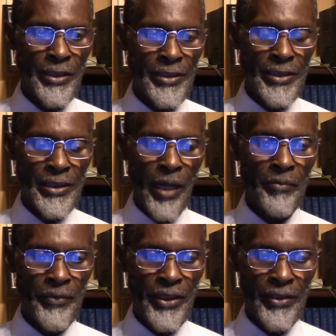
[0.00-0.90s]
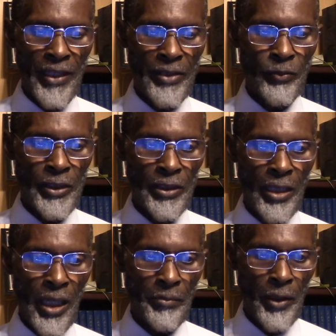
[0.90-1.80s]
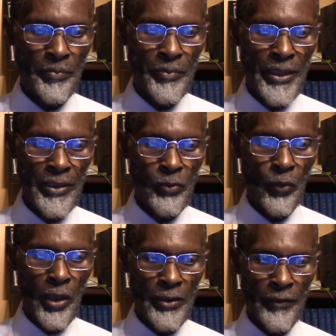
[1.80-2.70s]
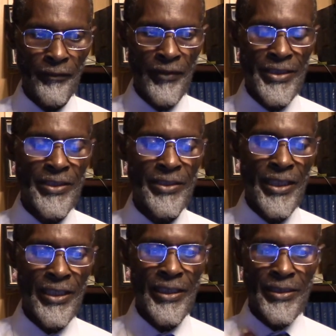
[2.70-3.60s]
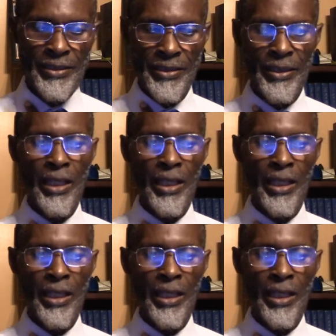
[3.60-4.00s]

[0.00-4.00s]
something that will come up in one of the seals.